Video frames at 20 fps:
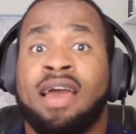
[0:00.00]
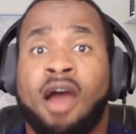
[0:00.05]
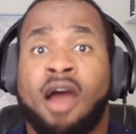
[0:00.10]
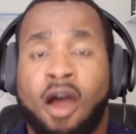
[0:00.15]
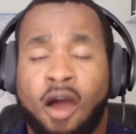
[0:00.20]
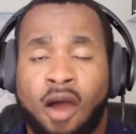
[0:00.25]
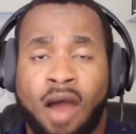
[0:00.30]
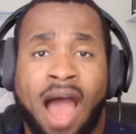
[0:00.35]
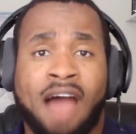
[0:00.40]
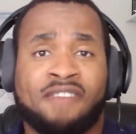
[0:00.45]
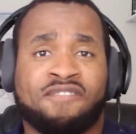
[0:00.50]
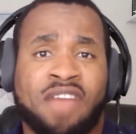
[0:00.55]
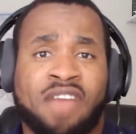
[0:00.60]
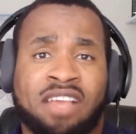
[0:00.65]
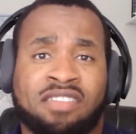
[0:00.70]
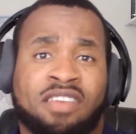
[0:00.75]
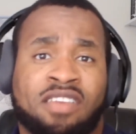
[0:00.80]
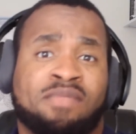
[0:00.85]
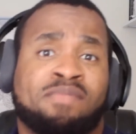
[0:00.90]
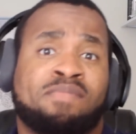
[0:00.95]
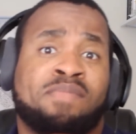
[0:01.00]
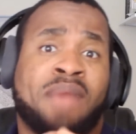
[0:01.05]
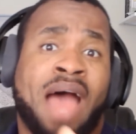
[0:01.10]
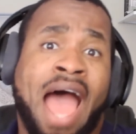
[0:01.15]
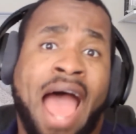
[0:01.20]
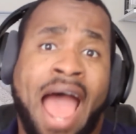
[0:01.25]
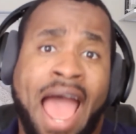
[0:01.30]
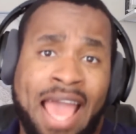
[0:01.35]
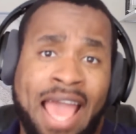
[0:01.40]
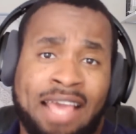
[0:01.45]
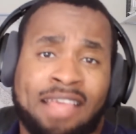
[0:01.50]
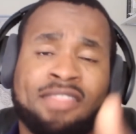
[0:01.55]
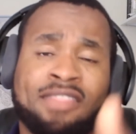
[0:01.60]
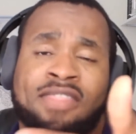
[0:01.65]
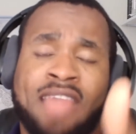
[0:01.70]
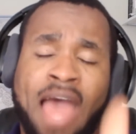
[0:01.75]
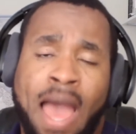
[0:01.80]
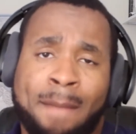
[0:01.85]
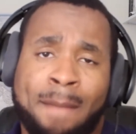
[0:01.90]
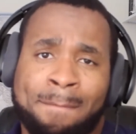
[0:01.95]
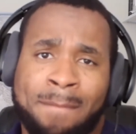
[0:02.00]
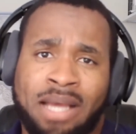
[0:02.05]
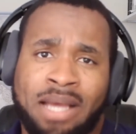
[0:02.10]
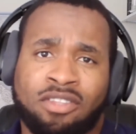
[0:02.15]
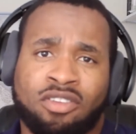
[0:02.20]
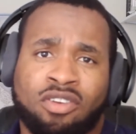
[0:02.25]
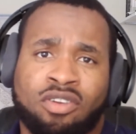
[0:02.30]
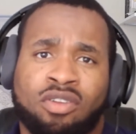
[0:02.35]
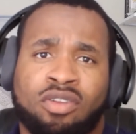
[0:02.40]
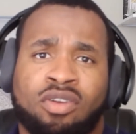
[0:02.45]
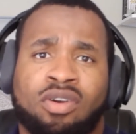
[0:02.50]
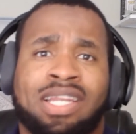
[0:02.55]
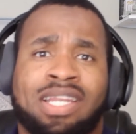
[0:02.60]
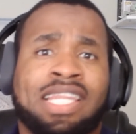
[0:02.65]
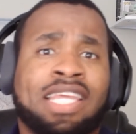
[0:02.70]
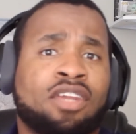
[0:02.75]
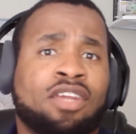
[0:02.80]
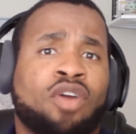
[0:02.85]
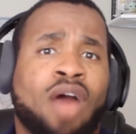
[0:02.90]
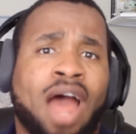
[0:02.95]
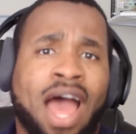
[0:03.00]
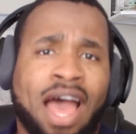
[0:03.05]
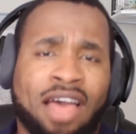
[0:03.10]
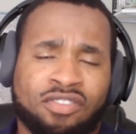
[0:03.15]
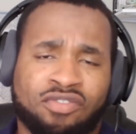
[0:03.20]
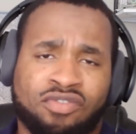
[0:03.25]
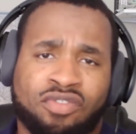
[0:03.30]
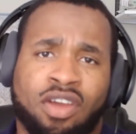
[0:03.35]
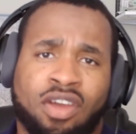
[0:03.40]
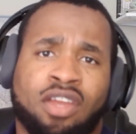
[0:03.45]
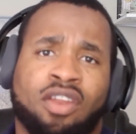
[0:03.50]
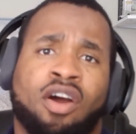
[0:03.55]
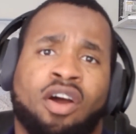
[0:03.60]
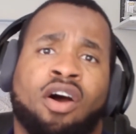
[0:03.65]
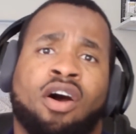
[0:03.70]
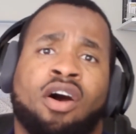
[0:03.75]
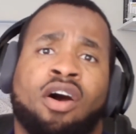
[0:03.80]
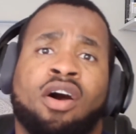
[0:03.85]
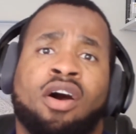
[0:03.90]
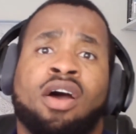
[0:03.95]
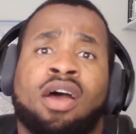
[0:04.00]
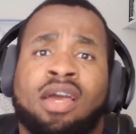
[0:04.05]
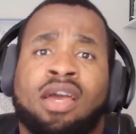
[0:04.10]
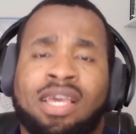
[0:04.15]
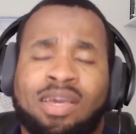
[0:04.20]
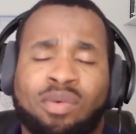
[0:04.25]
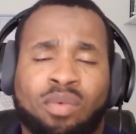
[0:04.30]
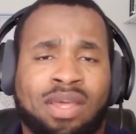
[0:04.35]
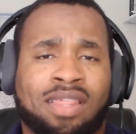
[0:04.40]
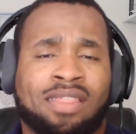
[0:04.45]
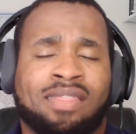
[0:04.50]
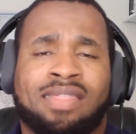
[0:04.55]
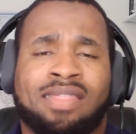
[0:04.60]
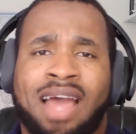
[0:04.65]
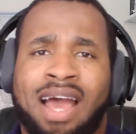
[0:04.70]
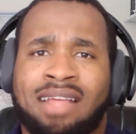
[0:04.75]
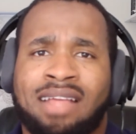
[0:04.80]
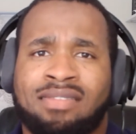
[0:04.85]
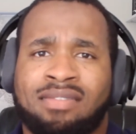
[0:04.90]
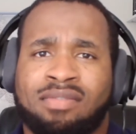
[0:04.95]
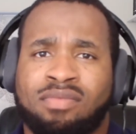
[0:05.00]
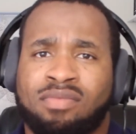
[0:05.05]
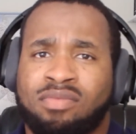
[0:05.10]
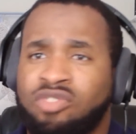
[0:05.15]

or affected by that particular little asteroid, or will that